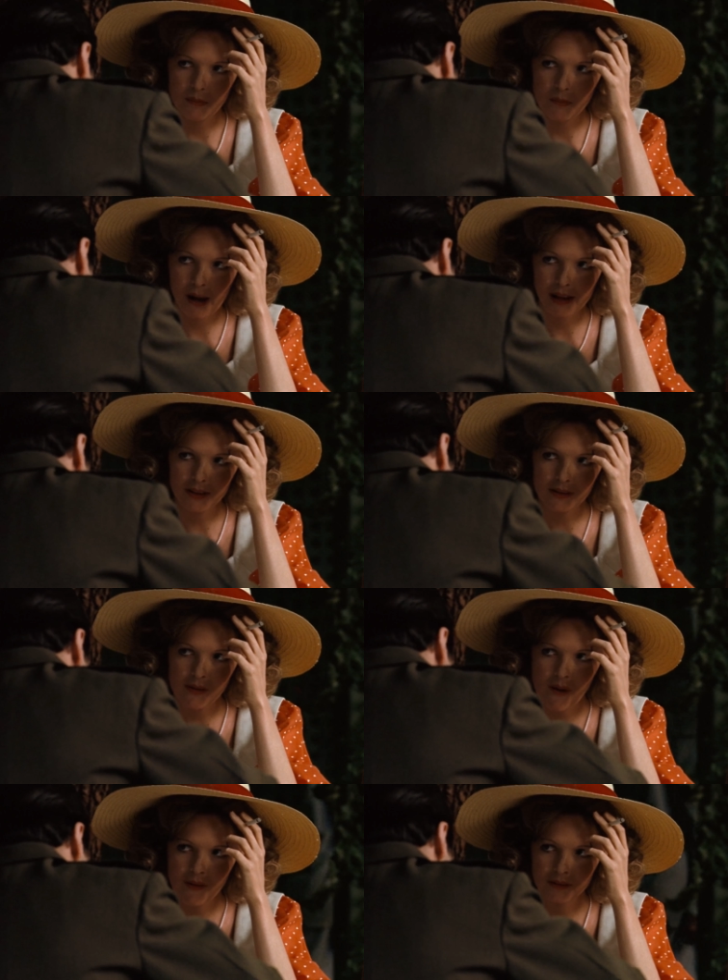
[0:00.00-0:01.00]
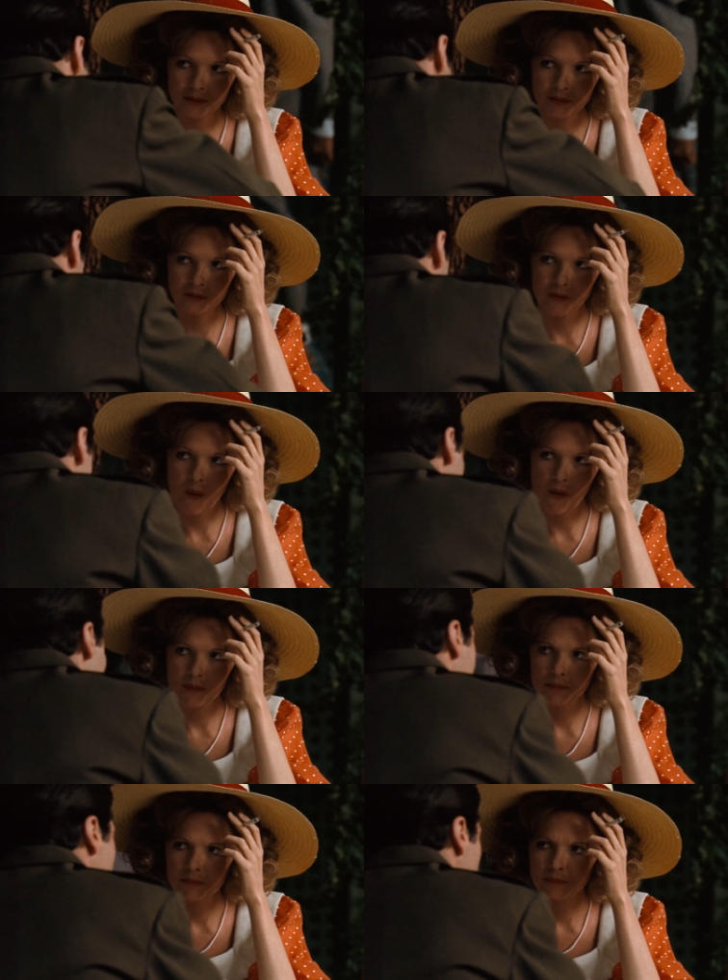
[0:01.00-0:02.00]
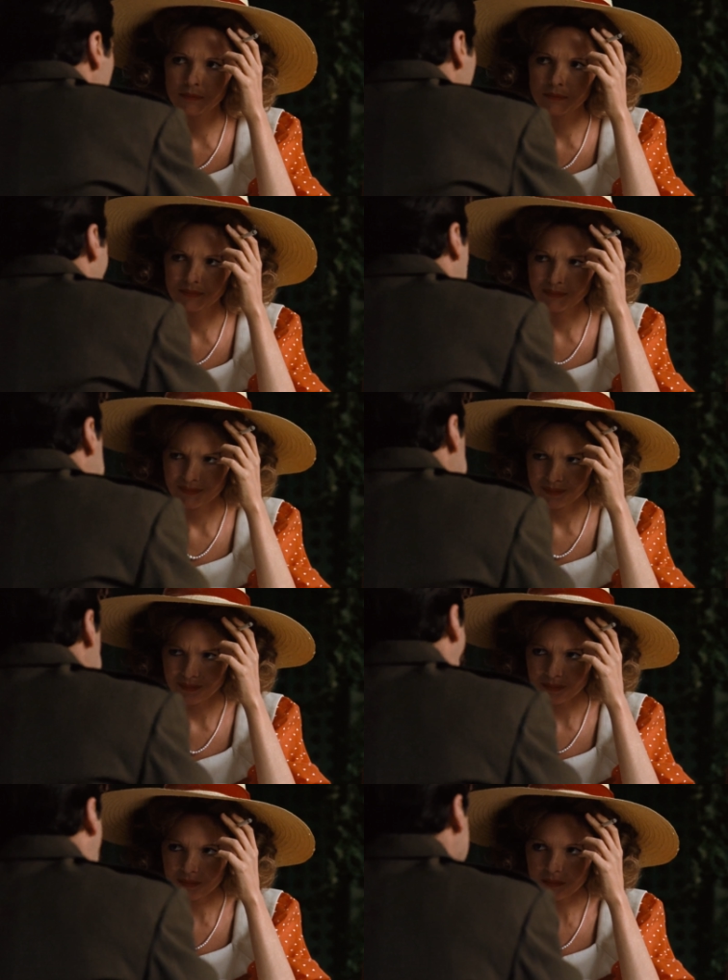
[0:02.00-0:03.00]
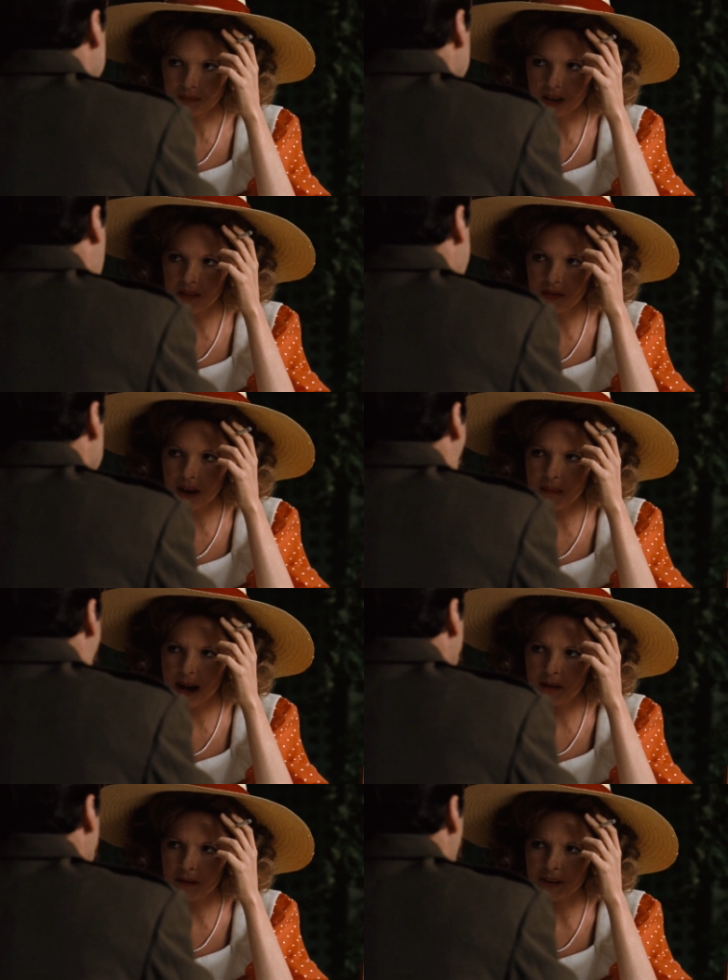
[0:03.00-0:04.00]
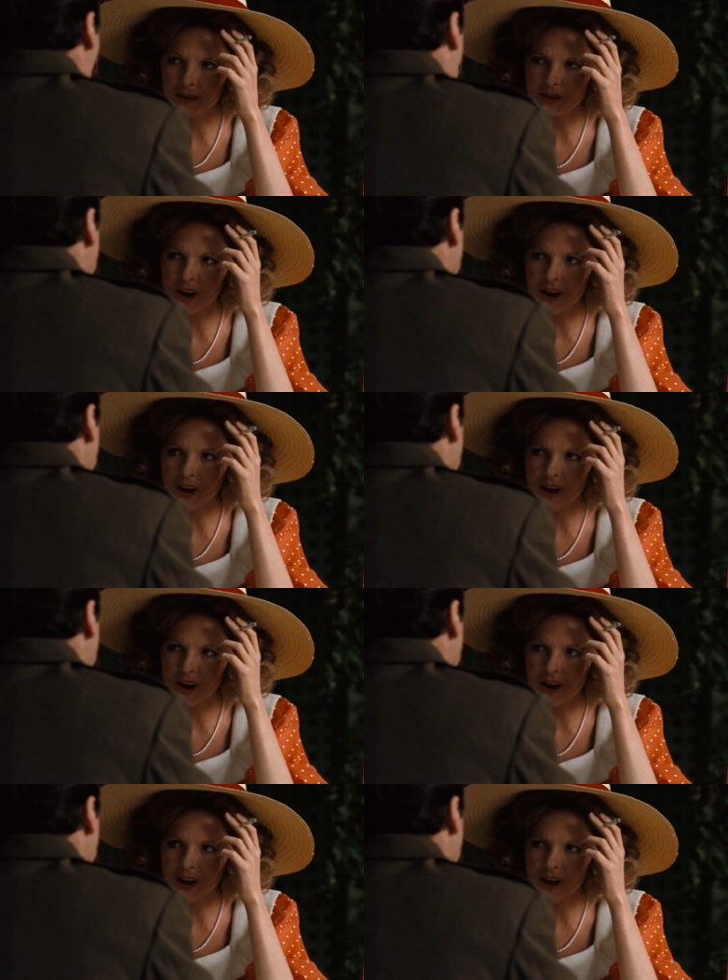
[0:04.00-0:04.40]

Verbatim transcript: Michael? Ah, that man over there is